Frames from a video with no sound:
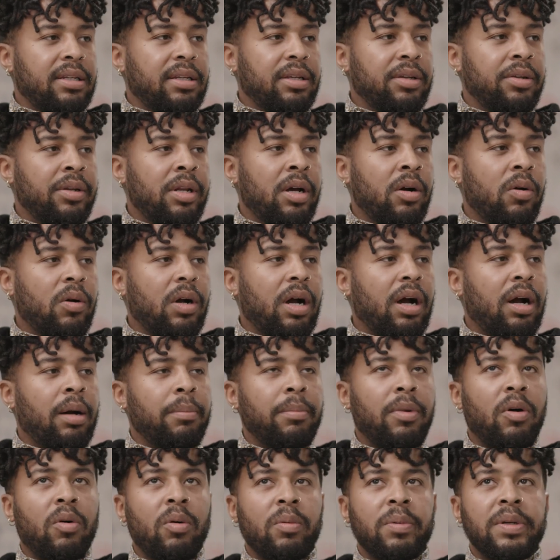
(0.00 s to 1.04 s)

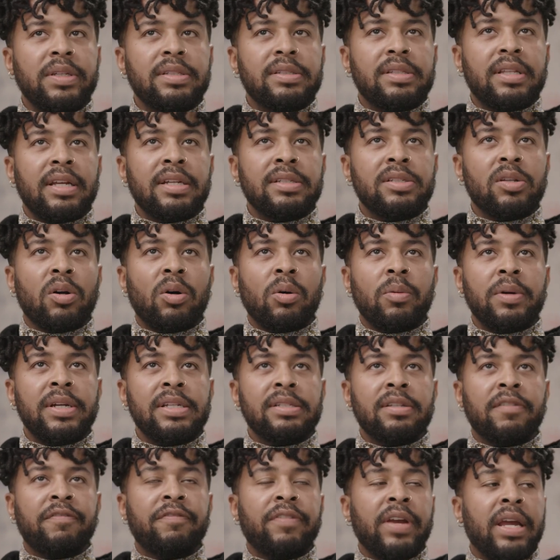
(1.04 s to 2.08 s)
There's
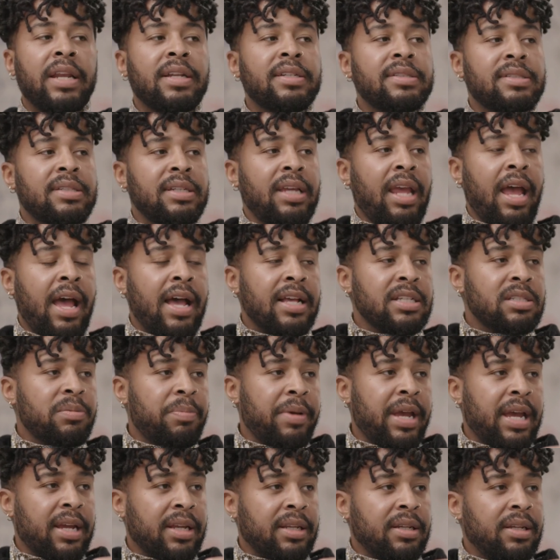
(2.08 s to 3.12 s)
always a fantasy
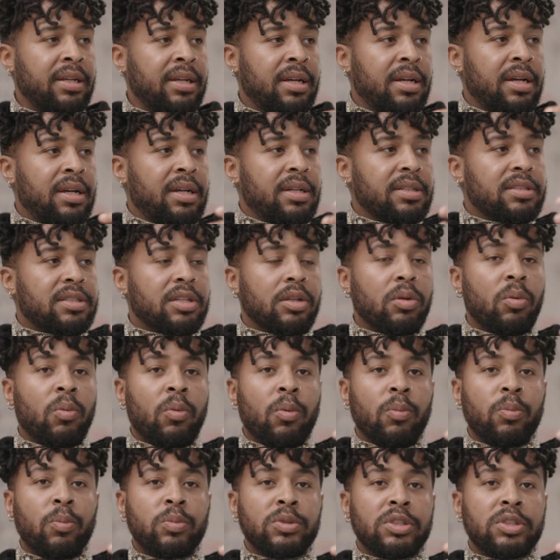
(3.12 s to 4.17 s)
aspect to
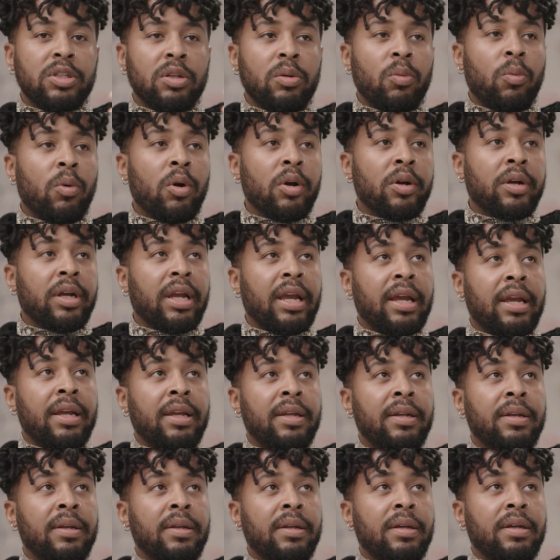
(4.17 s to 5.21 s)
the work,
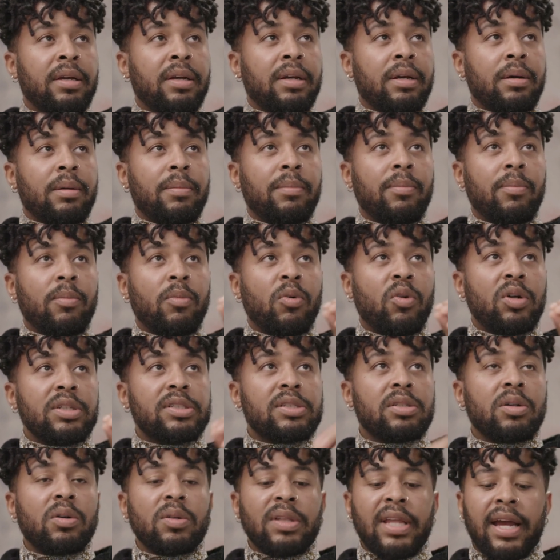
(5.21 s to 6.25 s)
and more
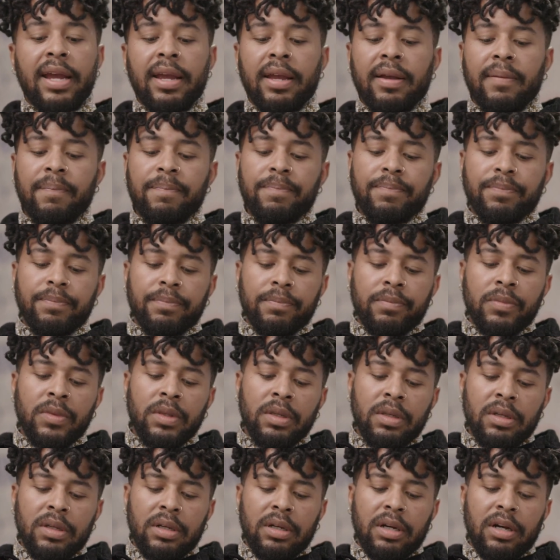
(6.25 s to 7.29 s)
so like
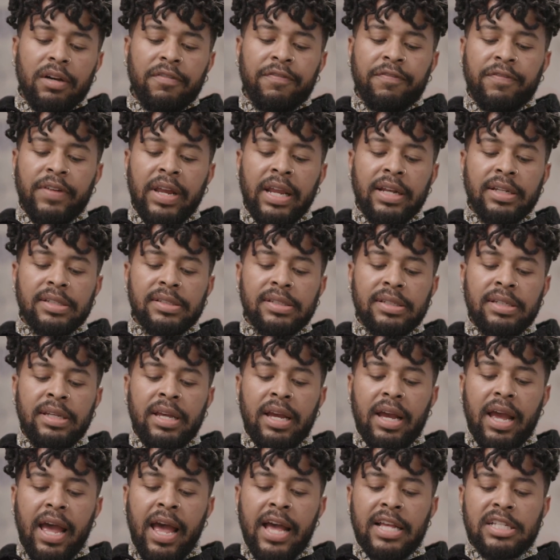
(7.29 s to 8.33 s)
a fantasy
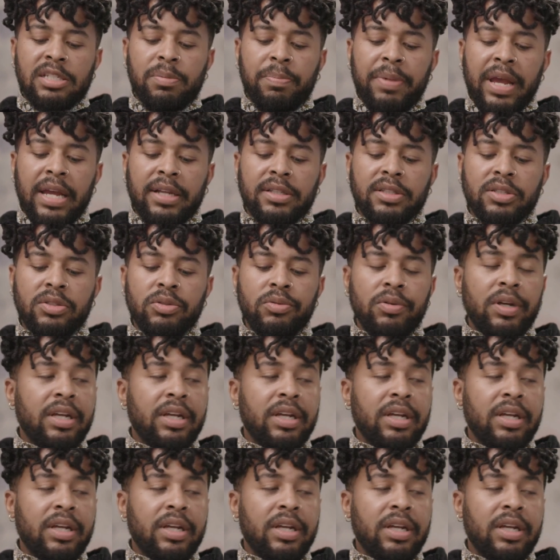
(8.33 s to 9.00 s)
aspect to